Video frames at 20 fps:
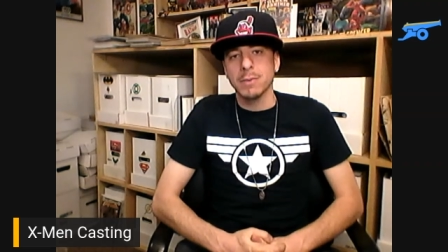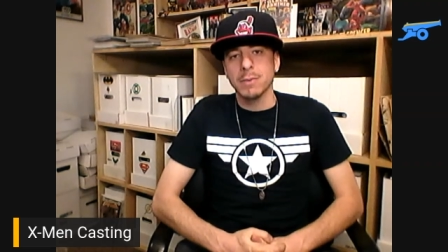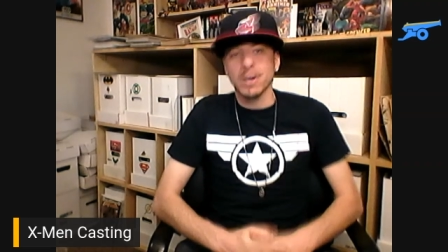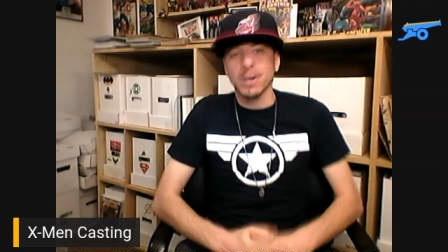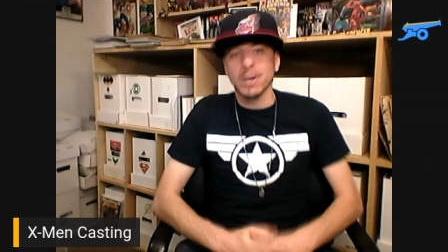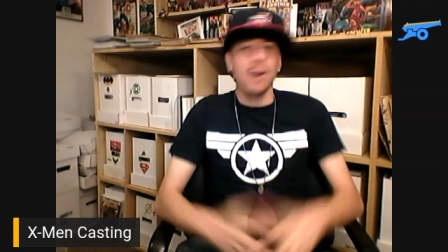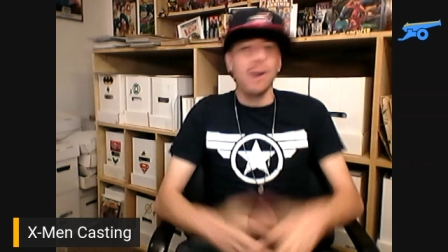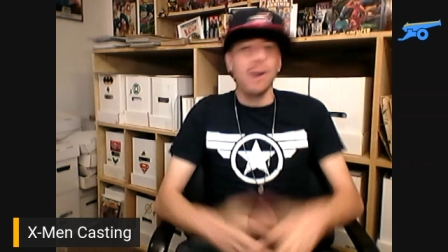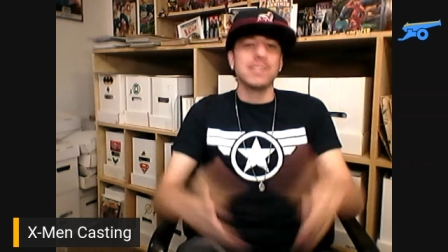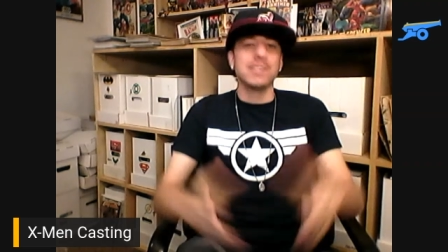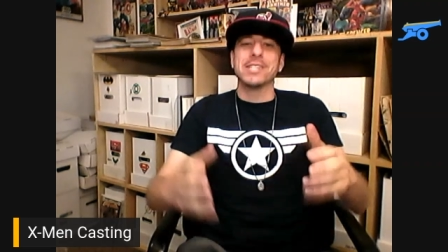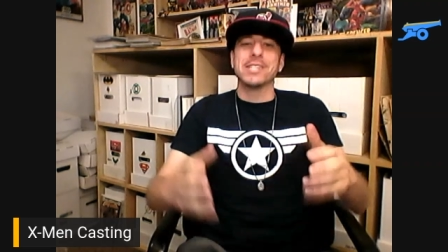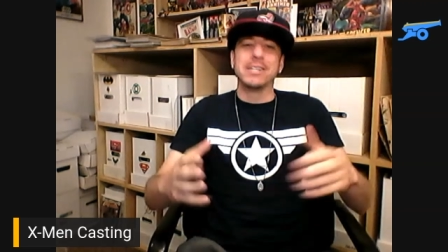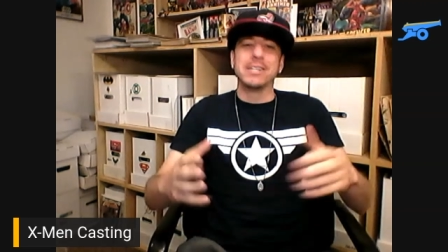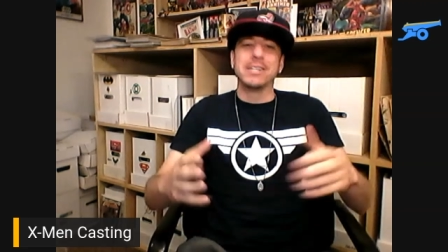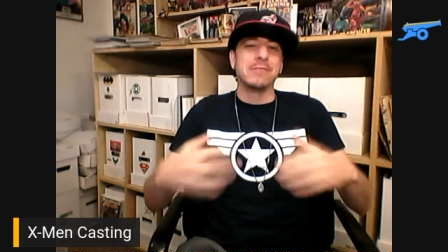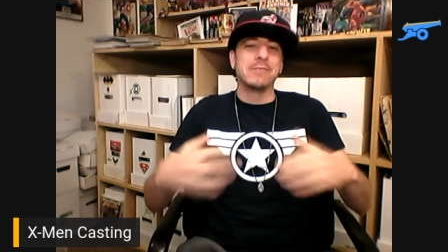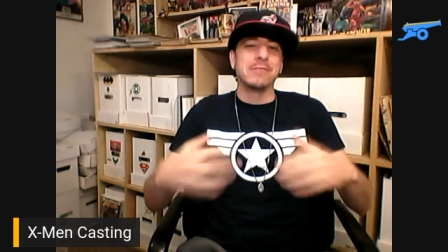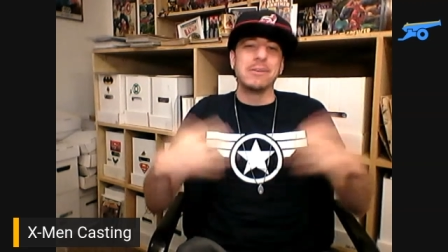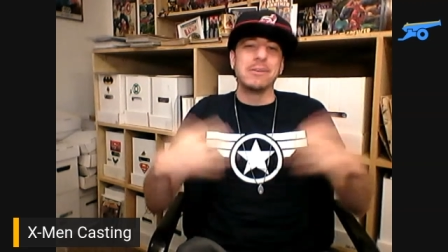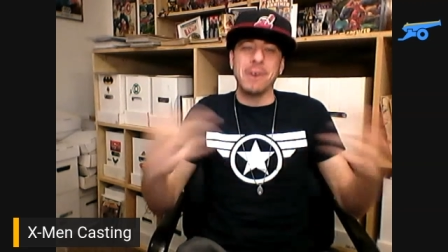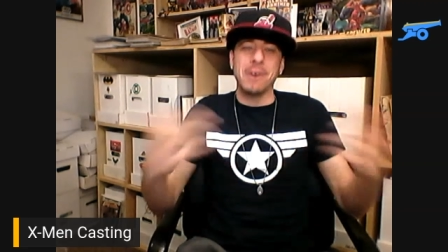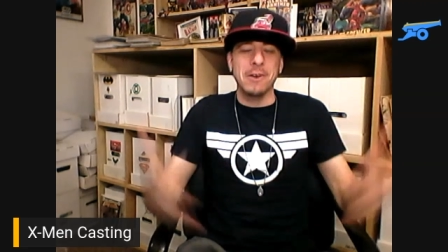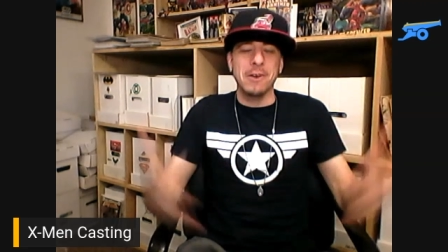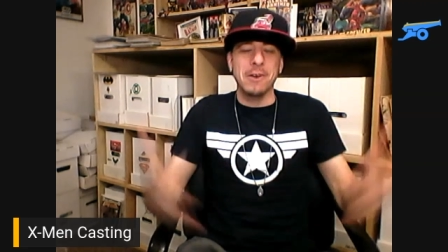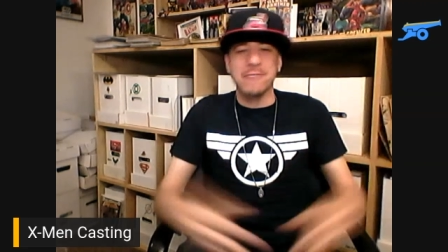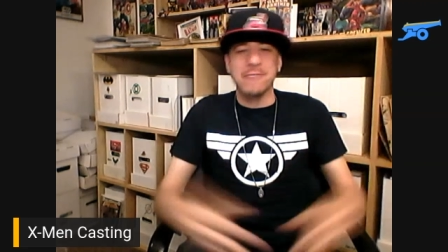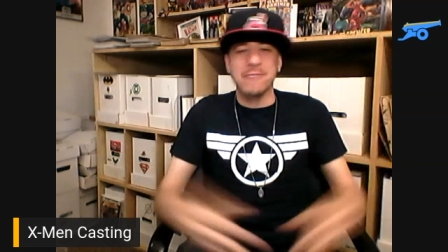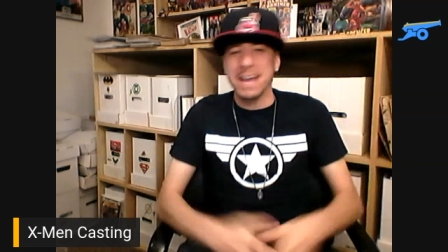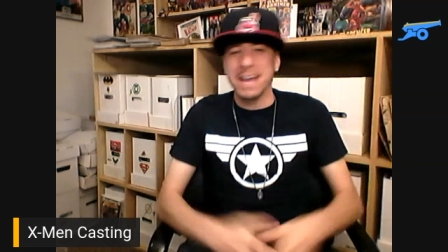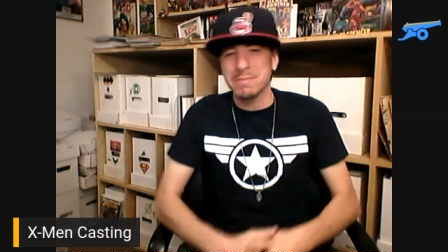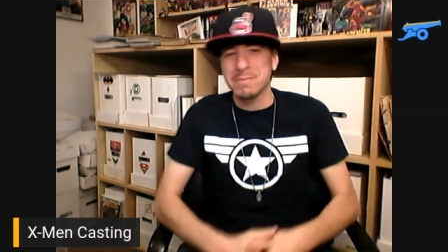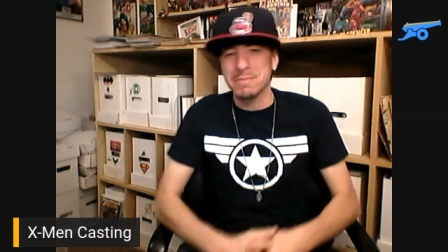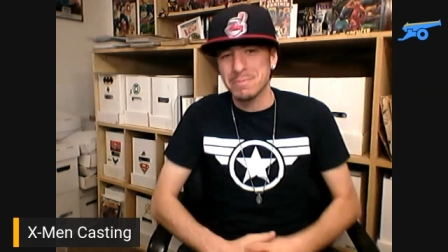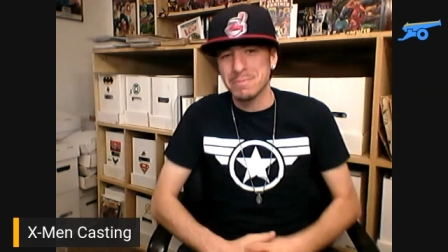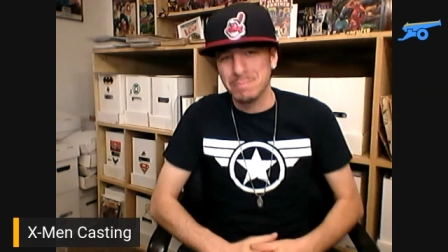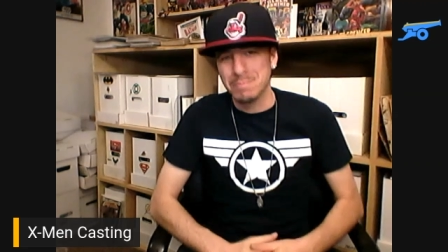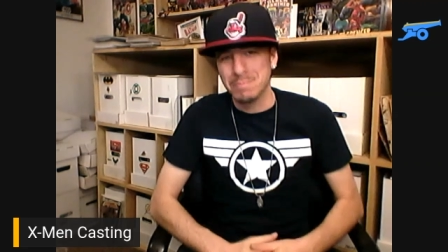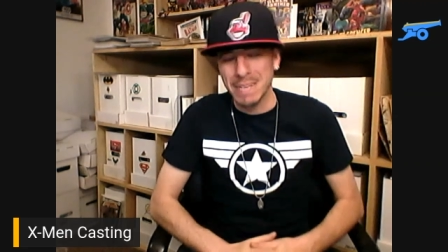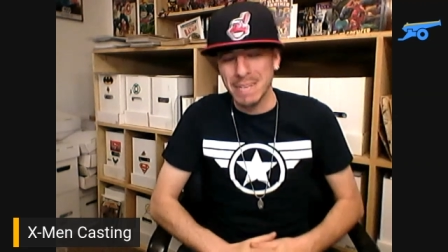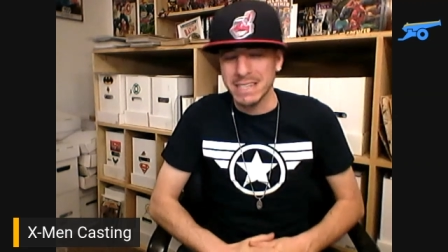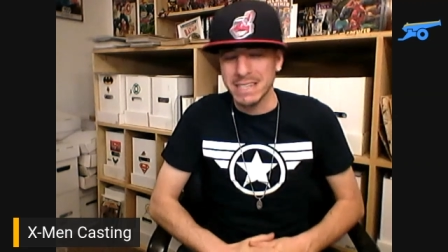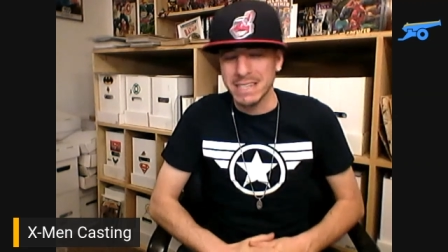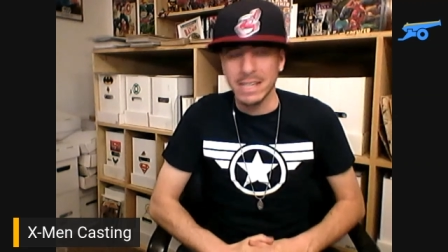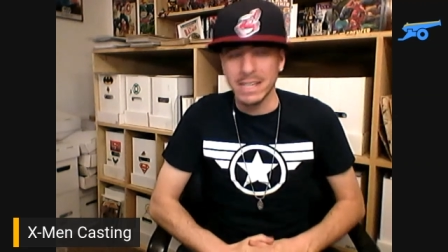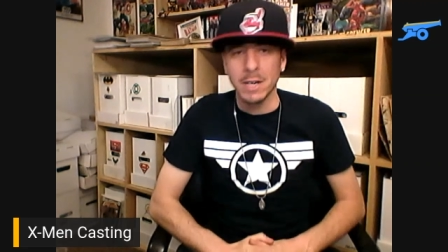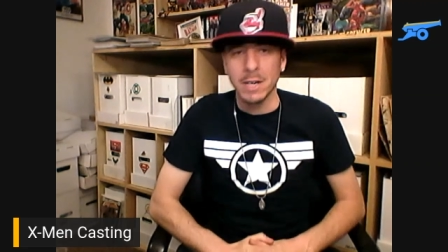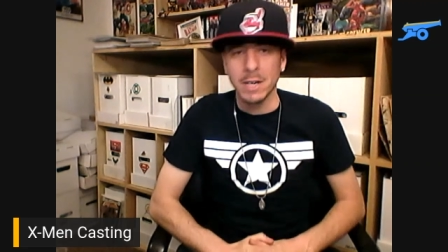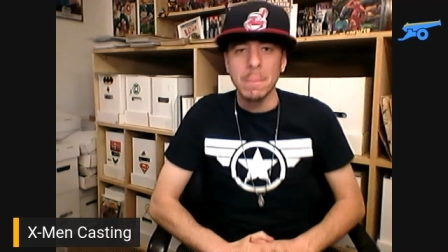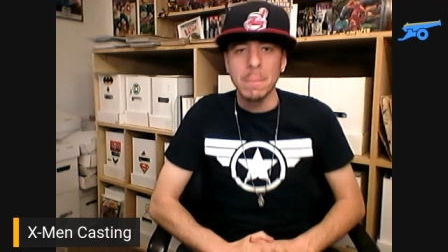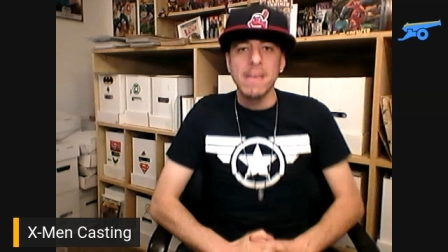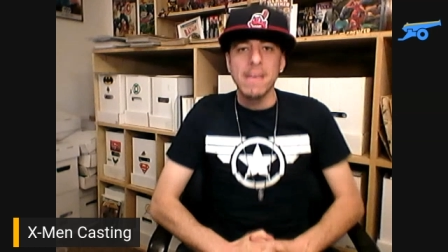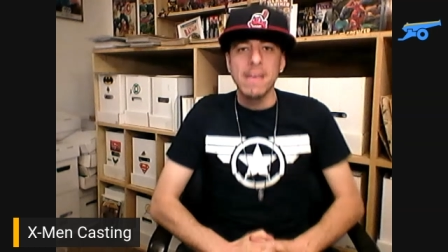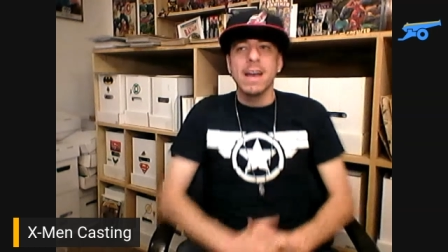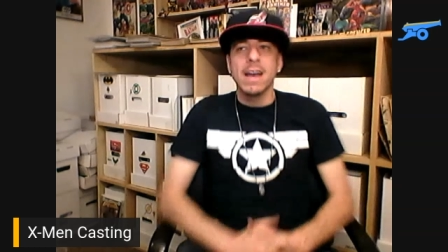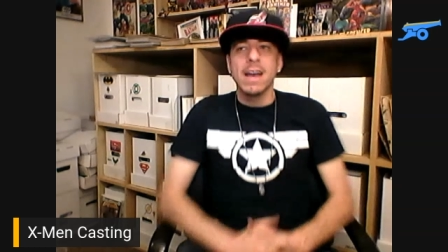And regardless of of our fan picks here,